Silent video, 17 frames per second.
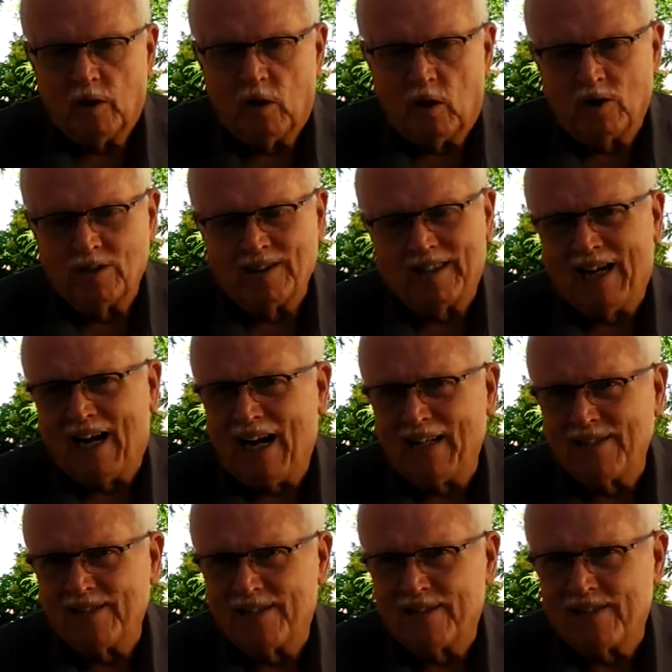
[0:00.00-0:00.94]
On
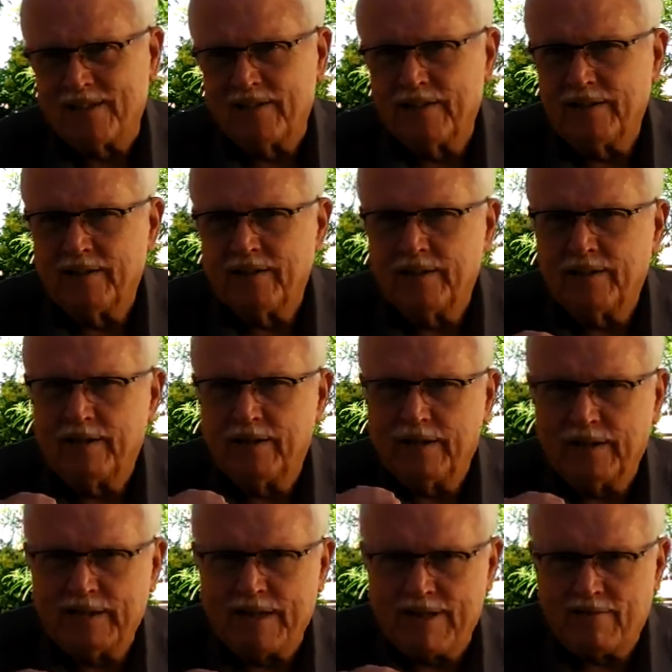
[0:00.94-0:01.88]
God's
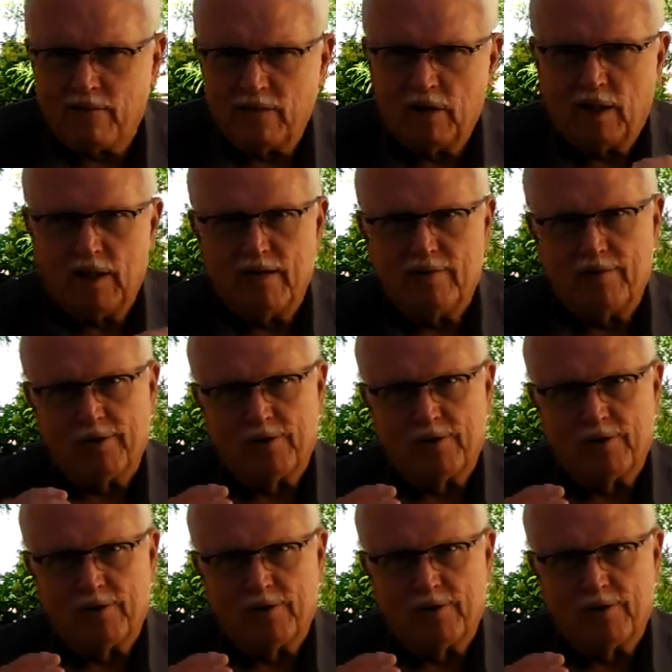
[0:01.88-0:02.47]
level of